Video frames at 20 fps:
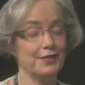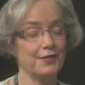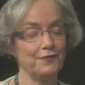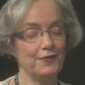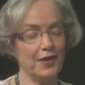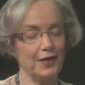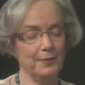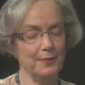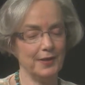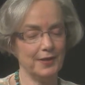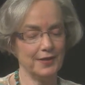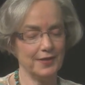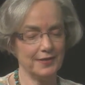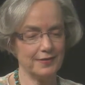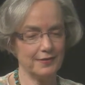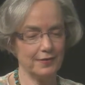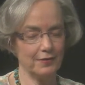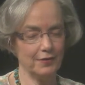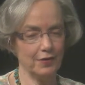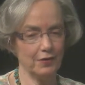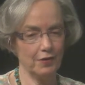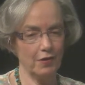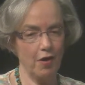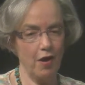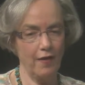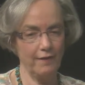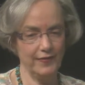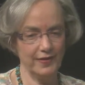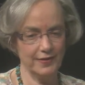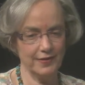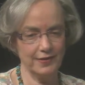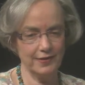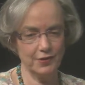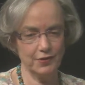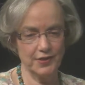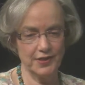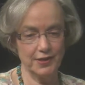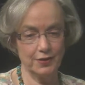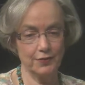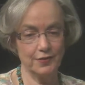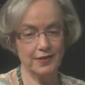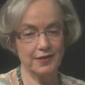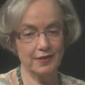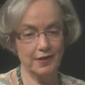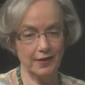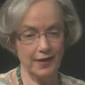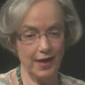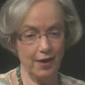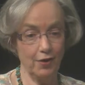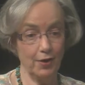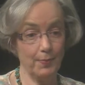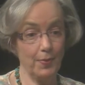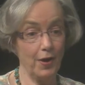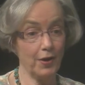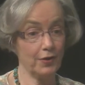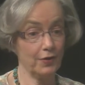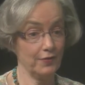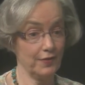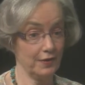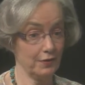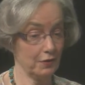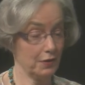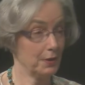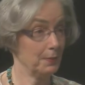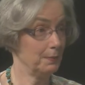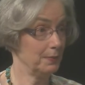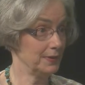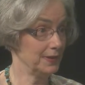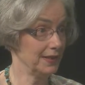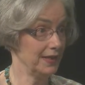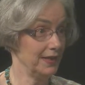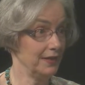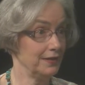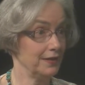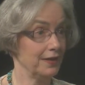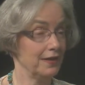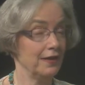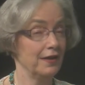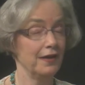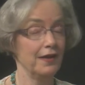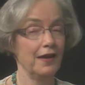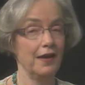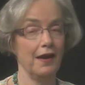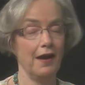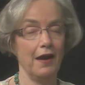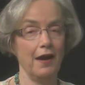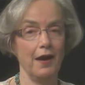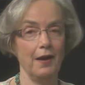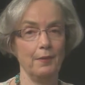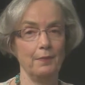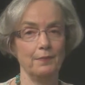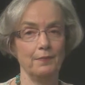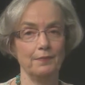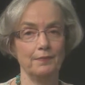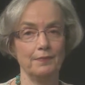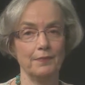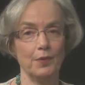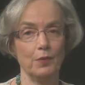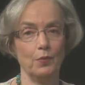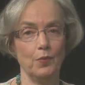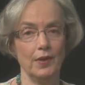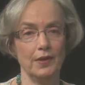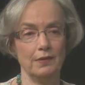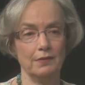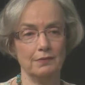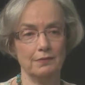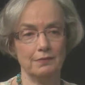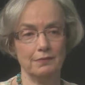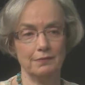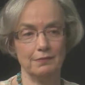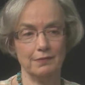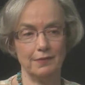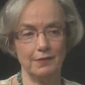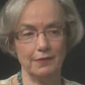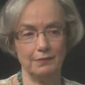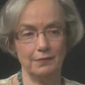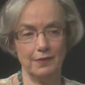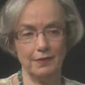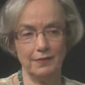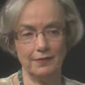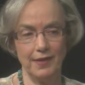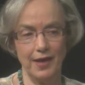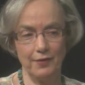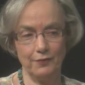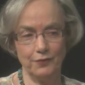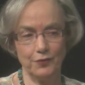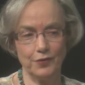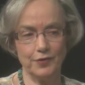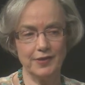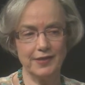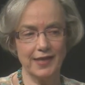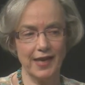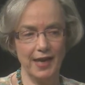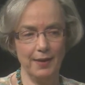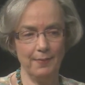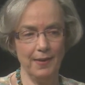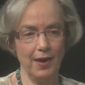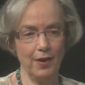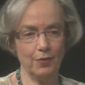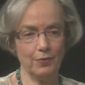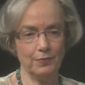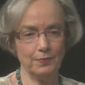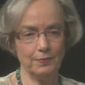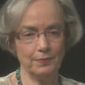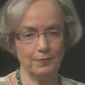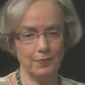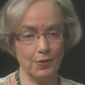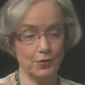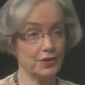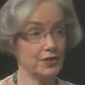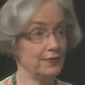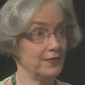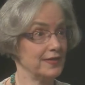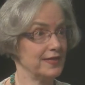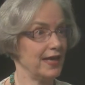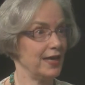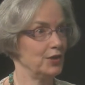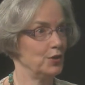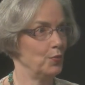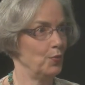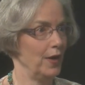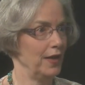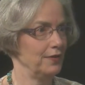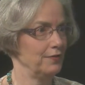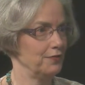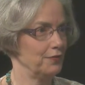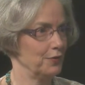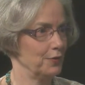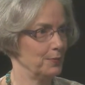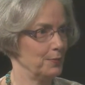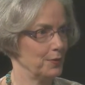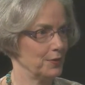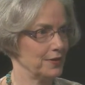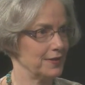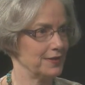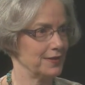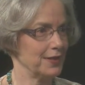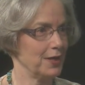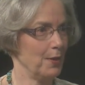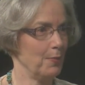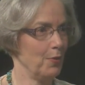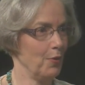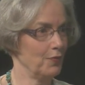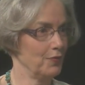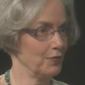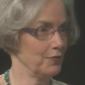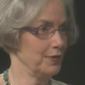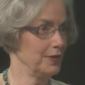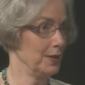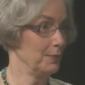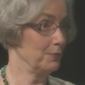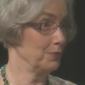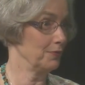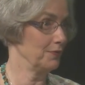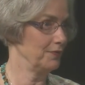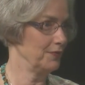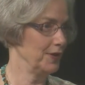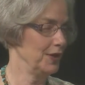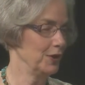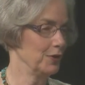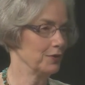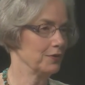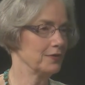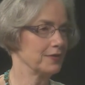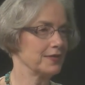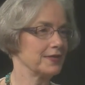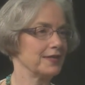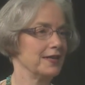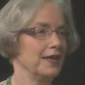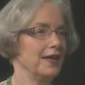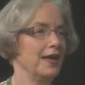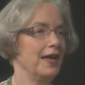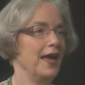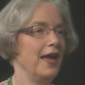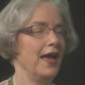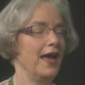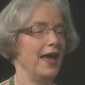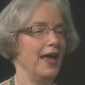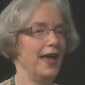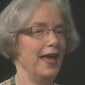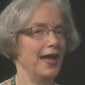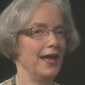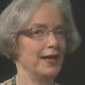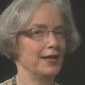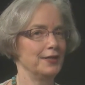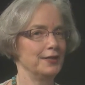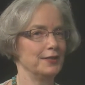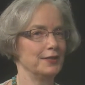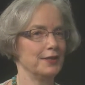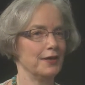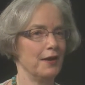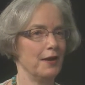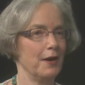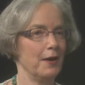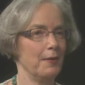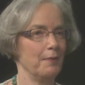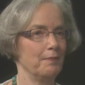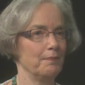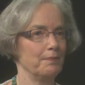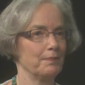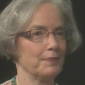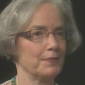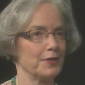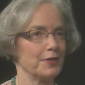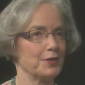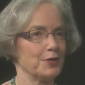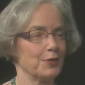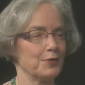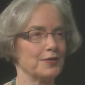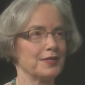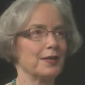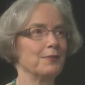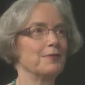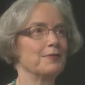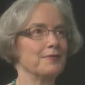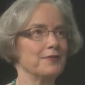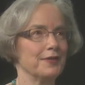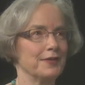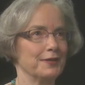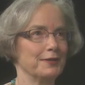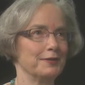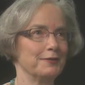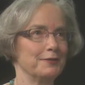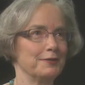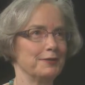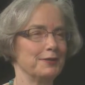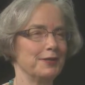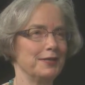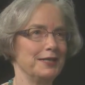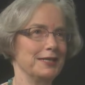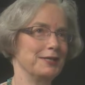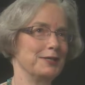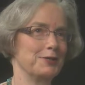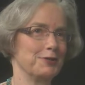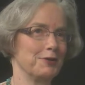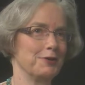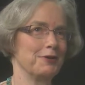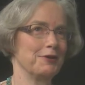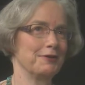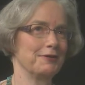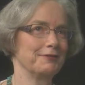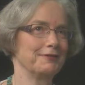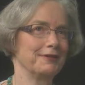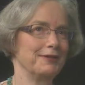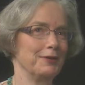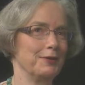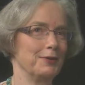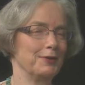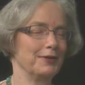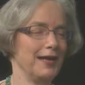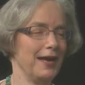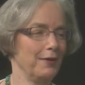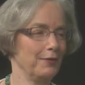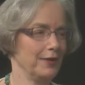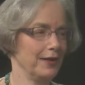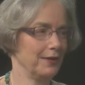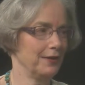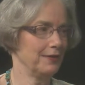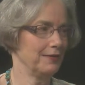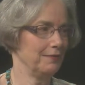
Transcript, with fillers: funny because there obviously are series like Harry Potter that are complete. Mm-hmm. Um, when that first came out, most of us had to wait for the books to come over a number of years, and um, so some of the kids are you know now like